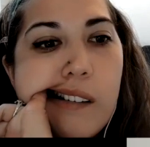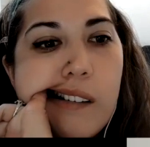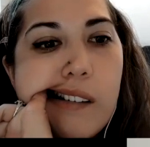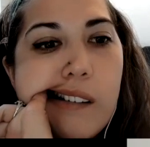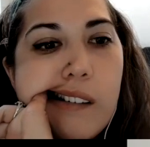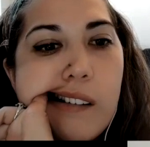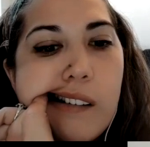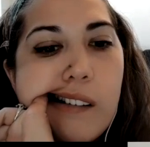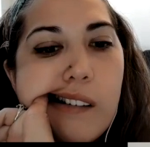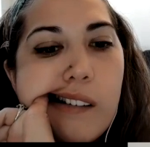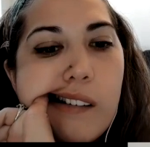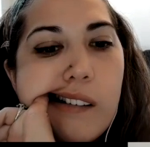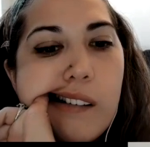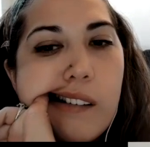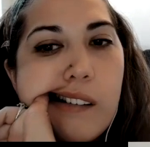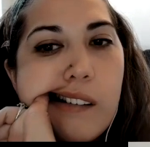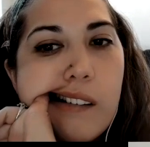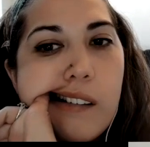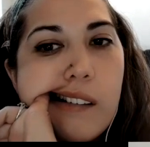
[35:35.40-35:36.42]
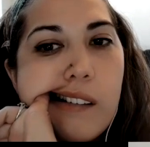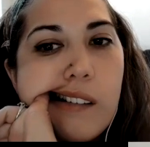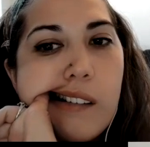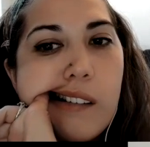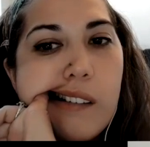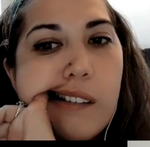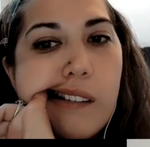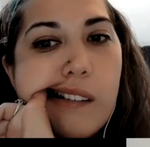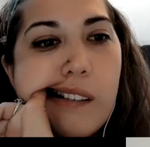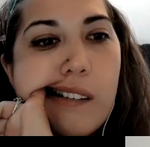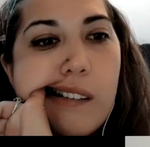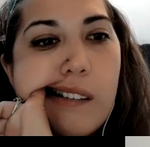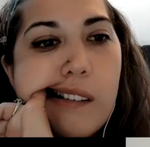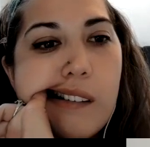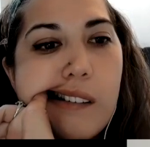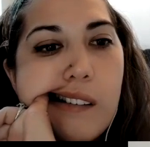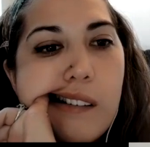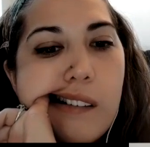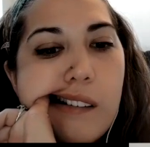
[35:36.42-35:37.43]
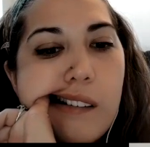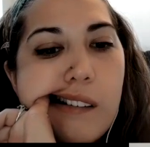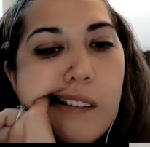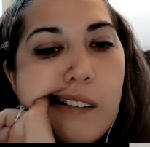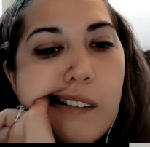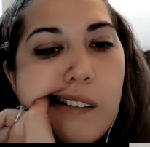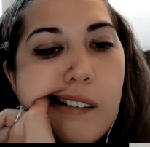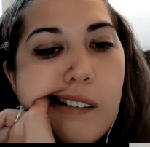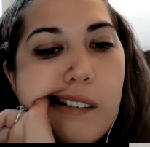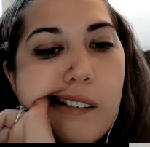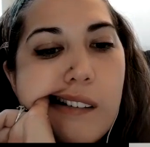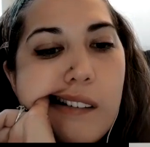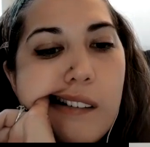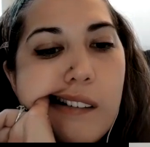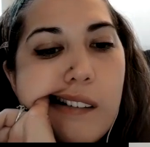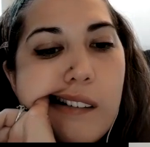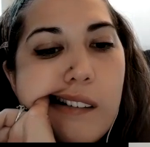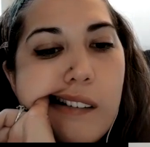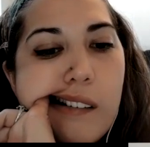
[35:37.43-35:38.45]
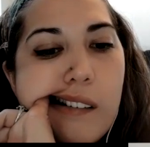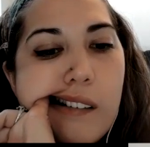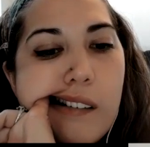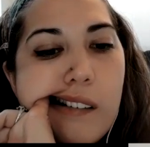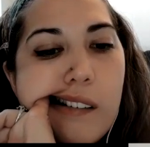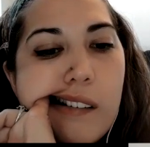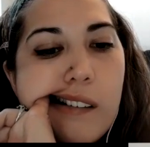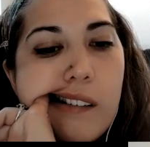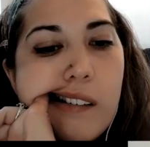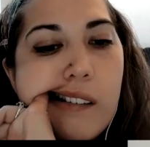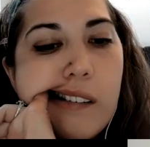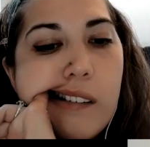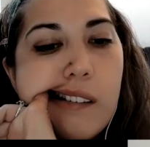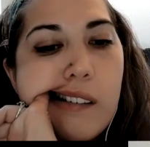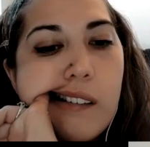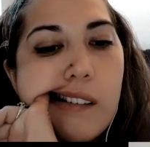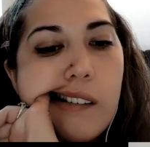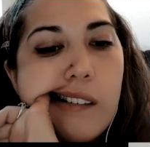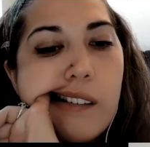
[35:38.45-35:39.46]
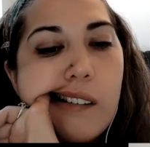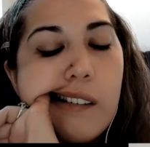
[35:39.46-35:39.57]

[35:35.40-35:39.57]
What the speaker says: [no speech]